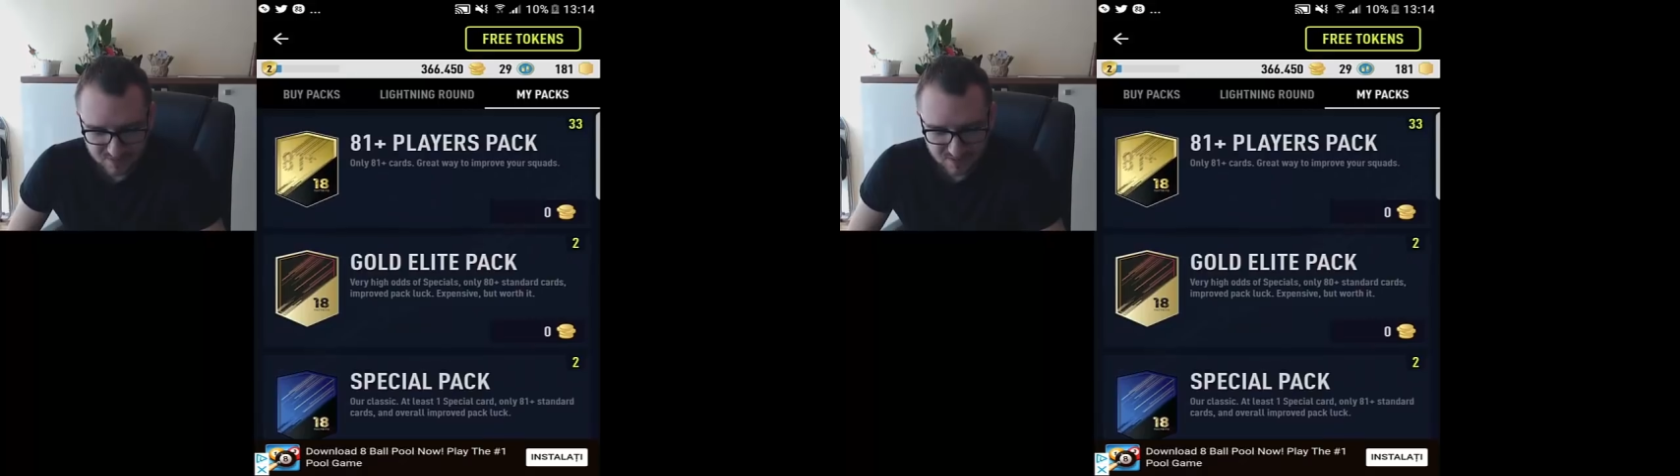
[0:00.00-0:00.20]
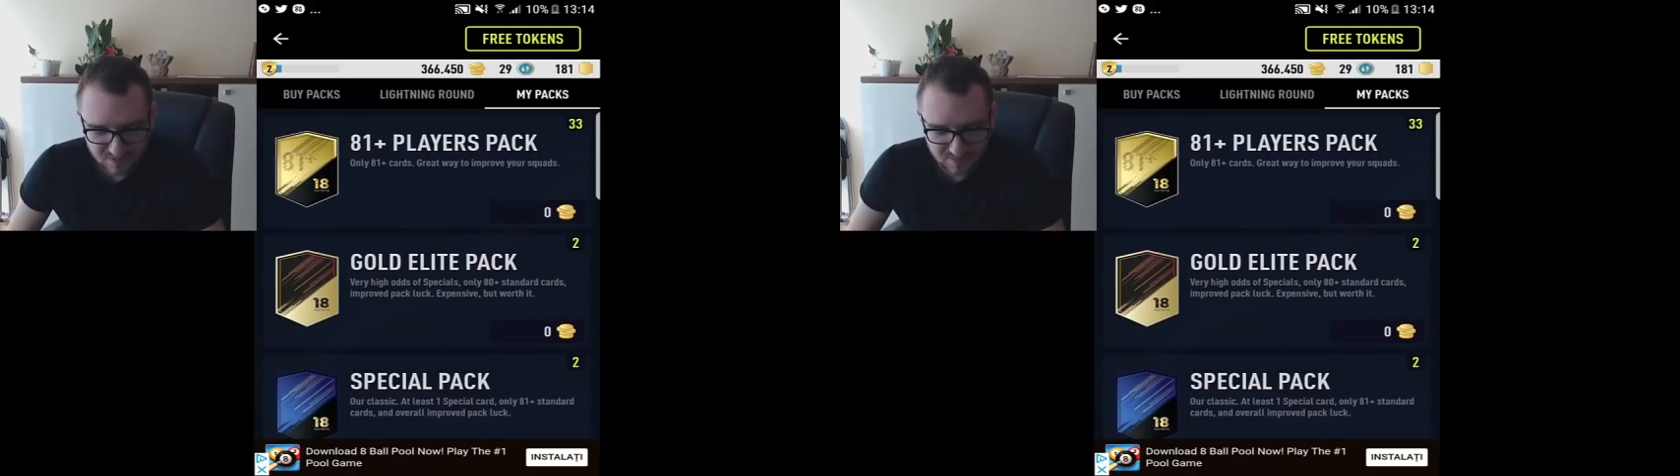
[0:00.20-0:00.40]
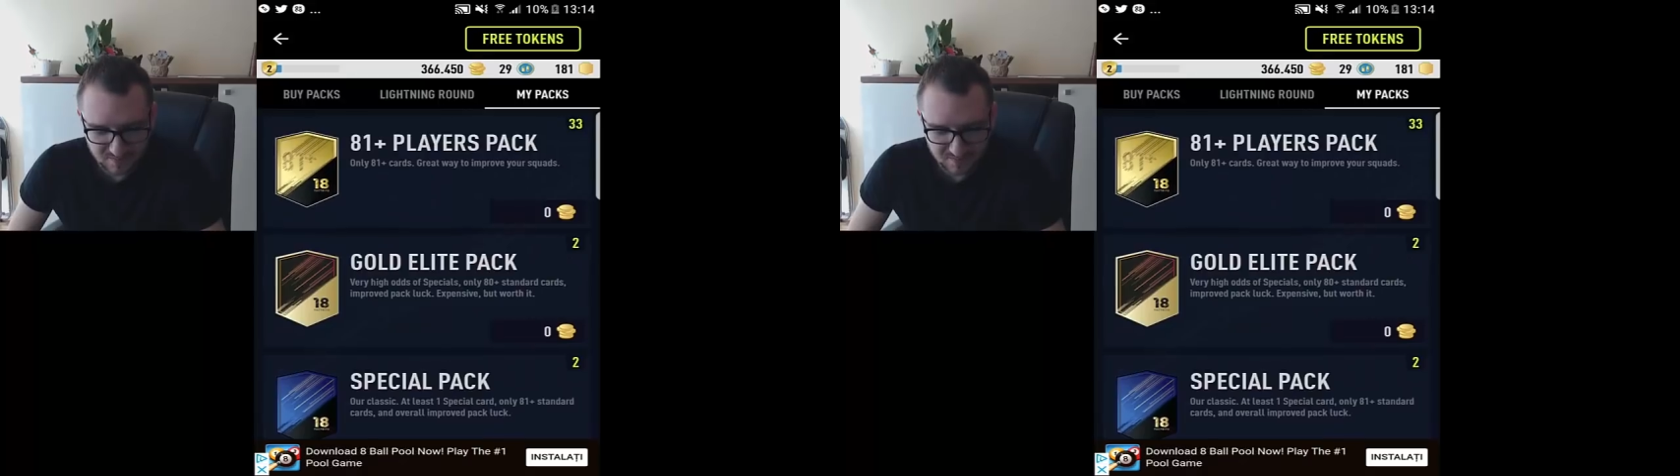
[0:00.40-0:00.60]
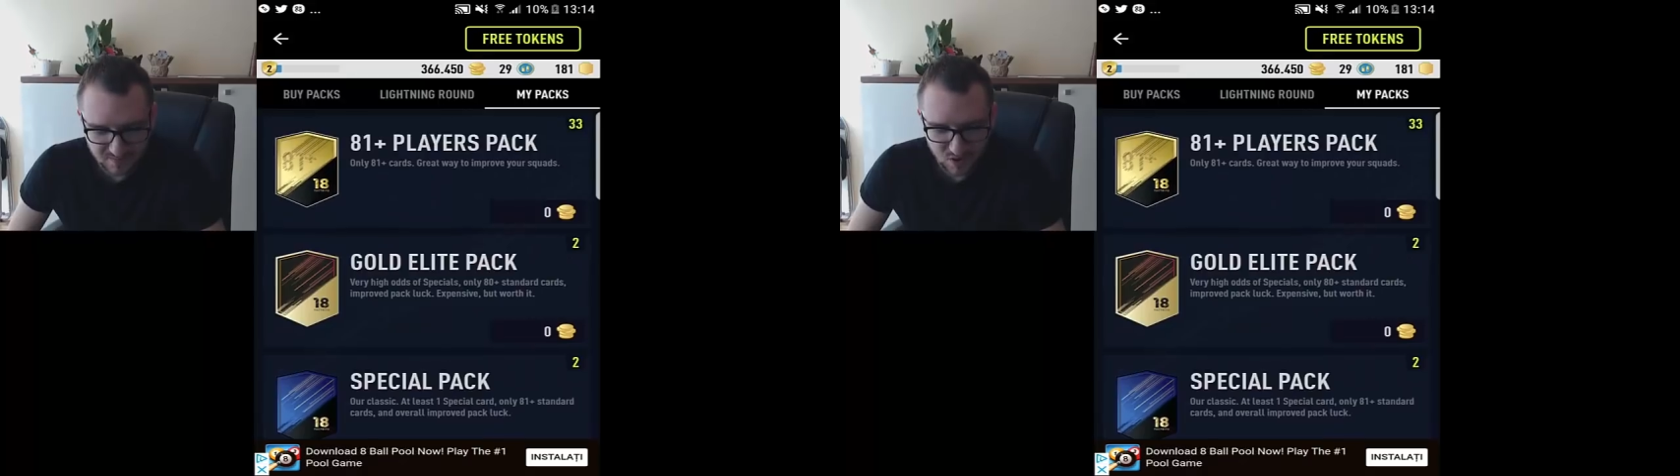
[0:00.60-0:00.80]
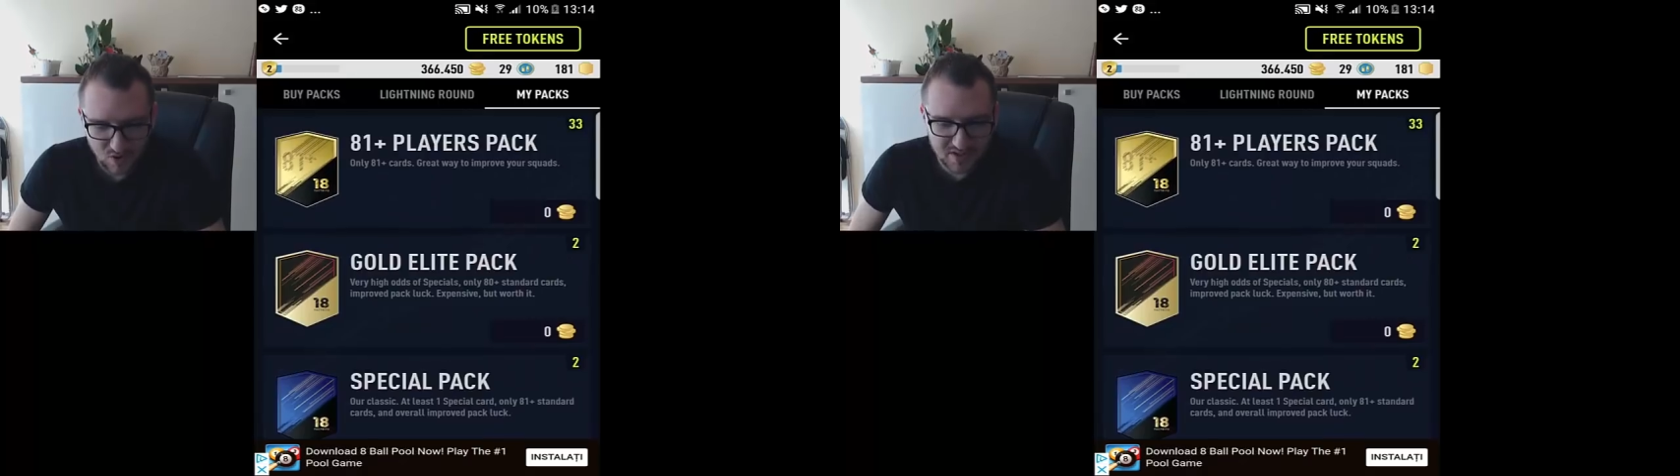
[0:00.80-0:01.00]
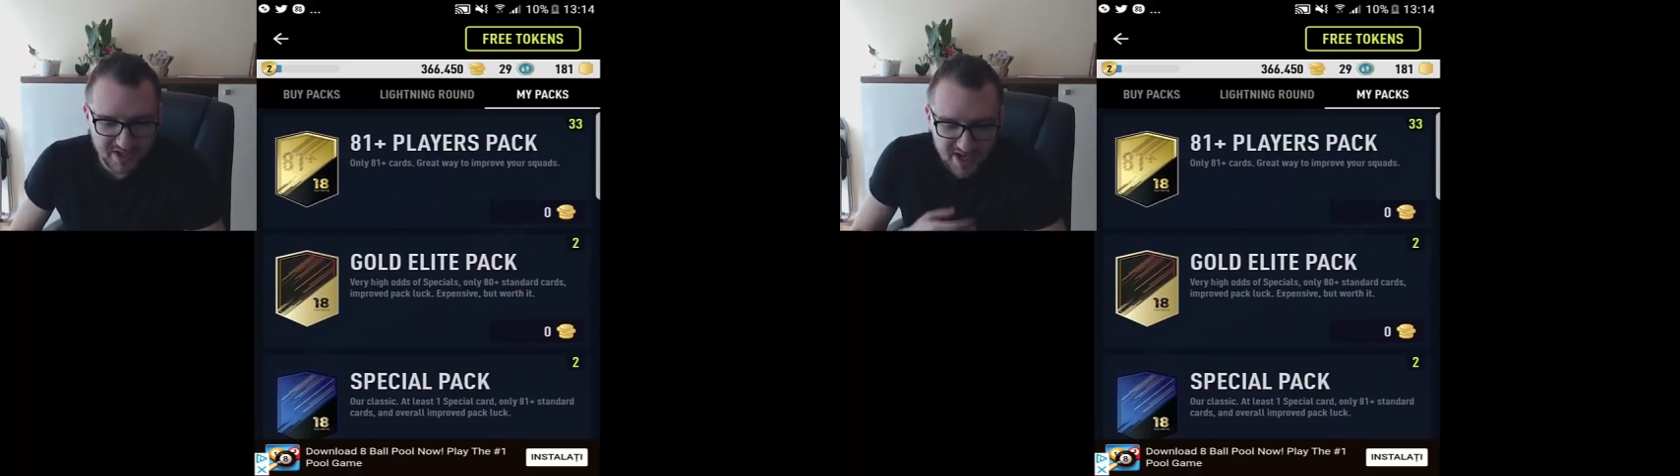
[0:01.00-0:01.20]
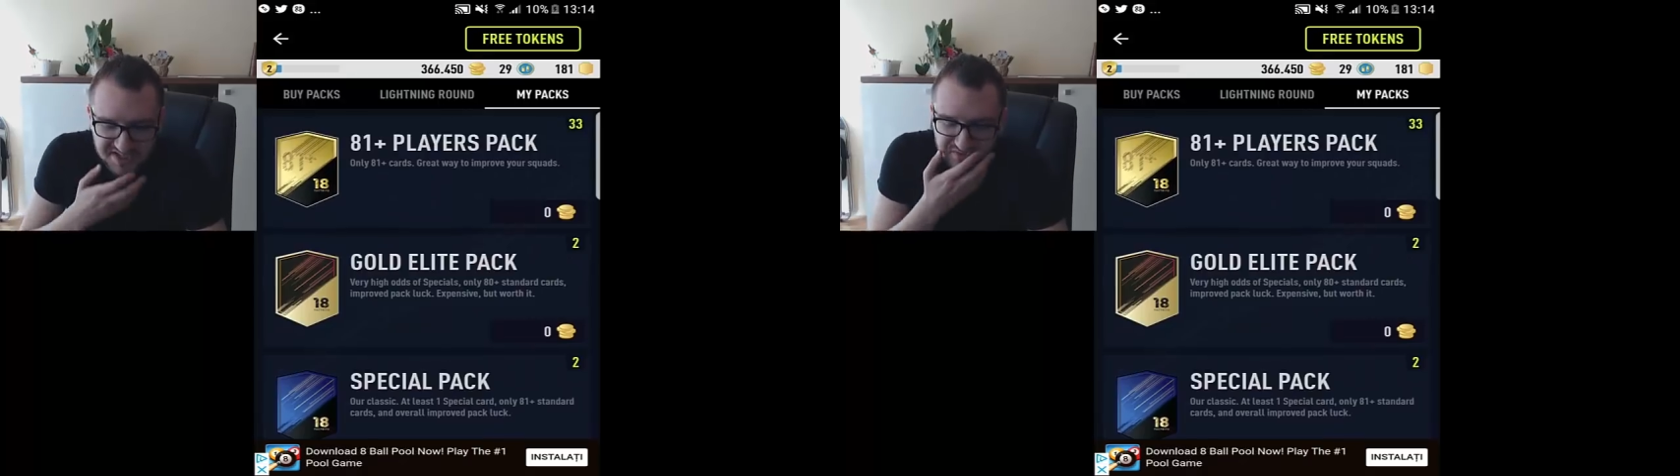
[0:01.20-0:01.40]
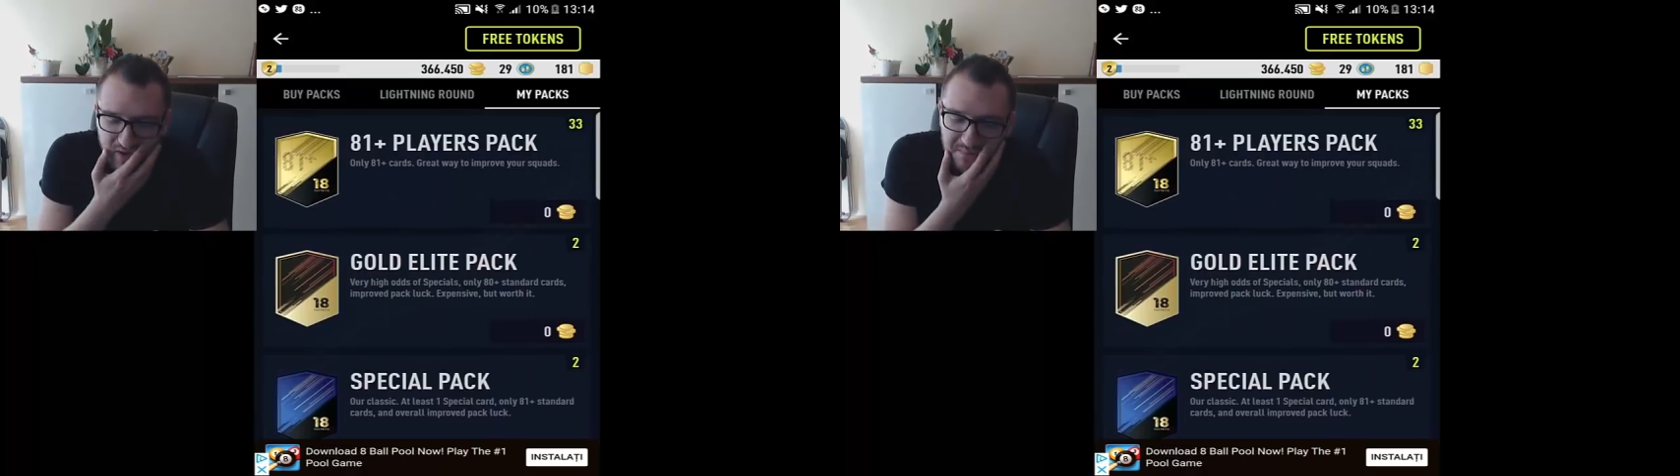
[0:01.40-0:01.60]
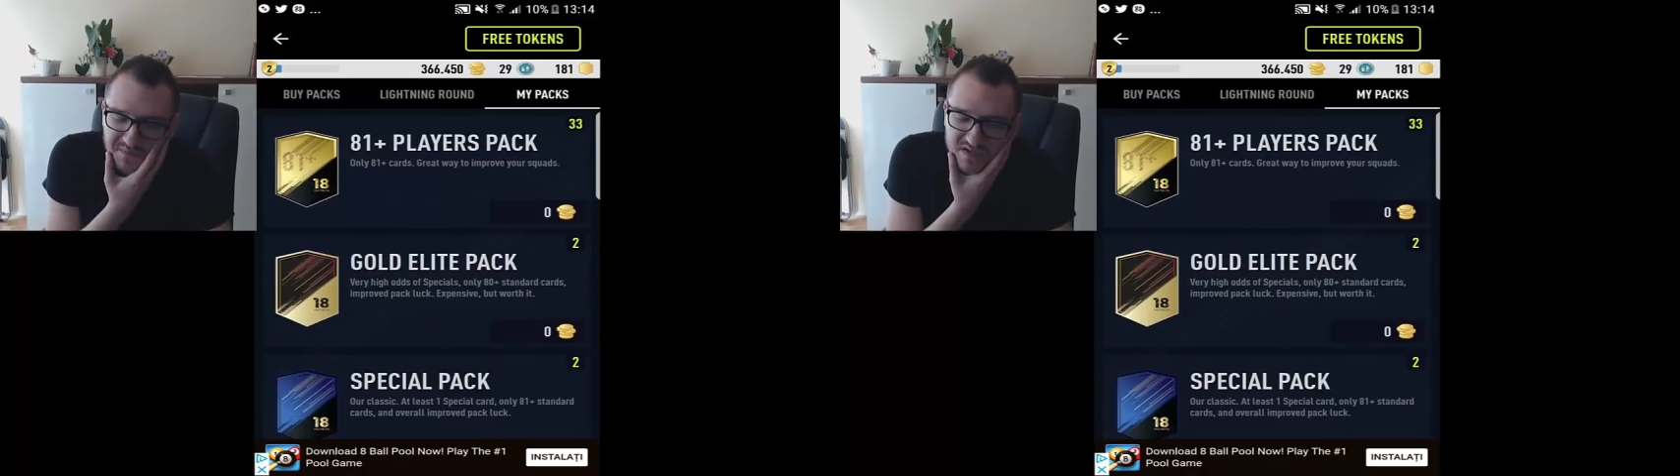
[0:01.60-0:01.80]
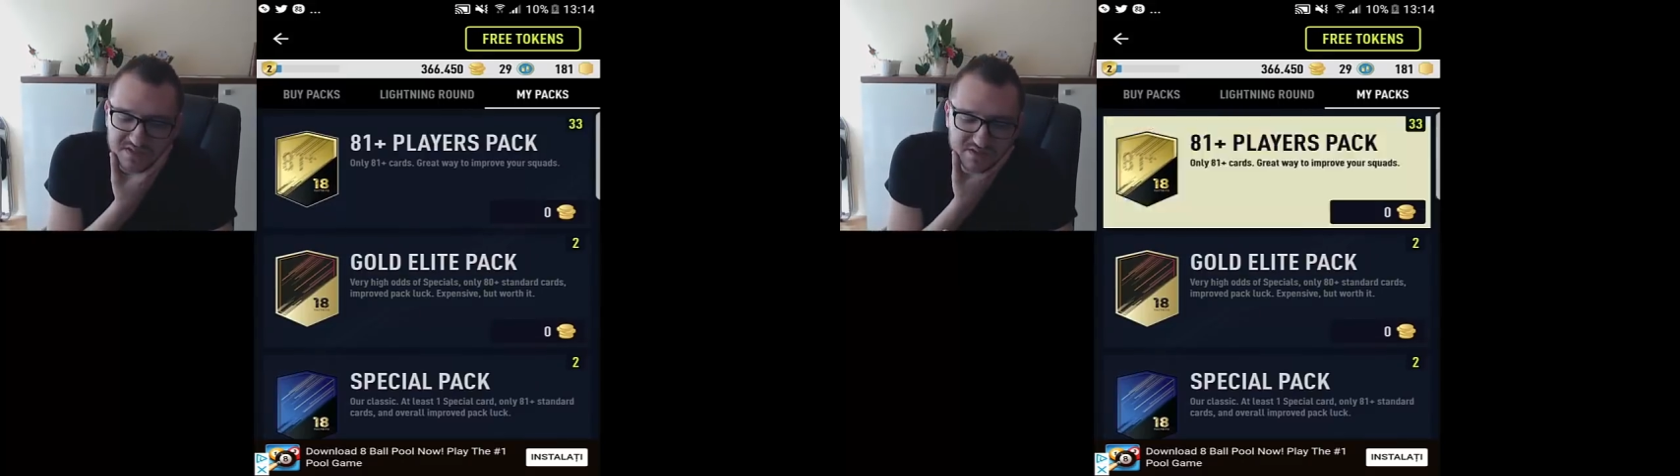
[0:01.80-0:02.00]
Only 81
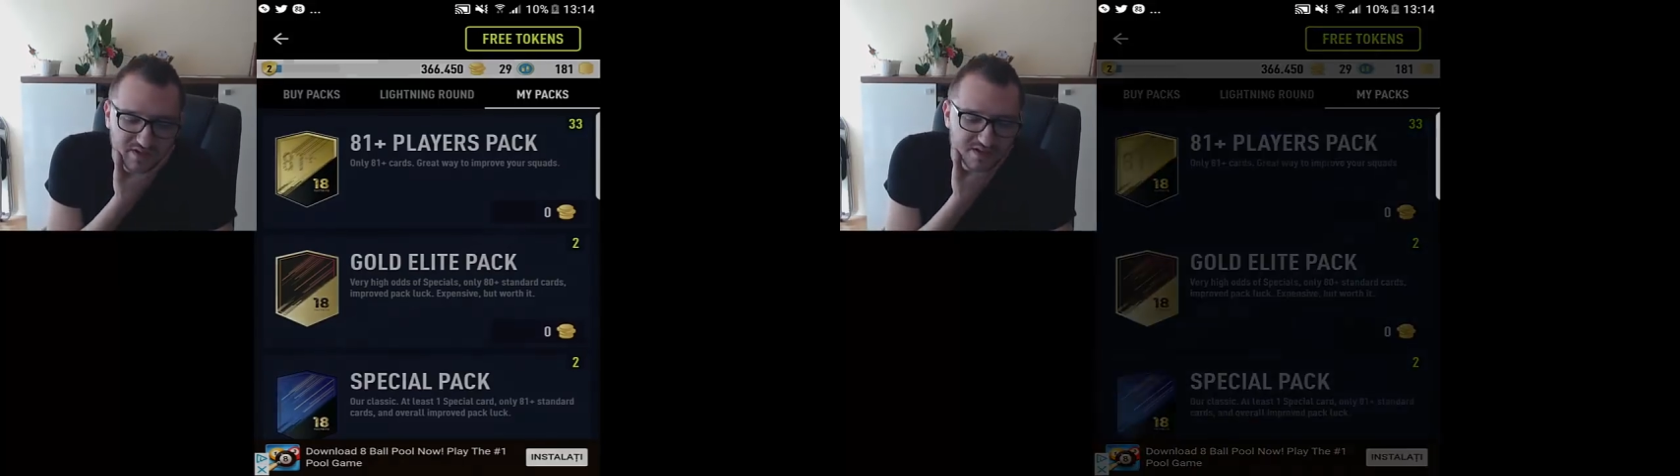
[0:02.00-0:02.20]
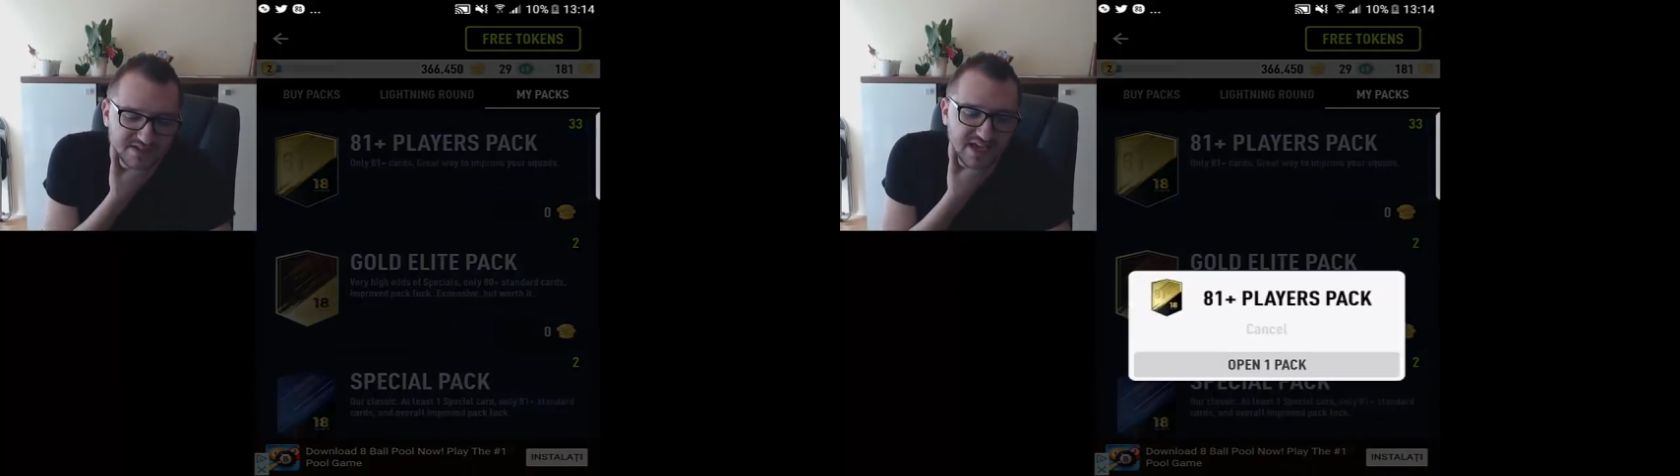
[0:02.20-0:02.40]
plus cards.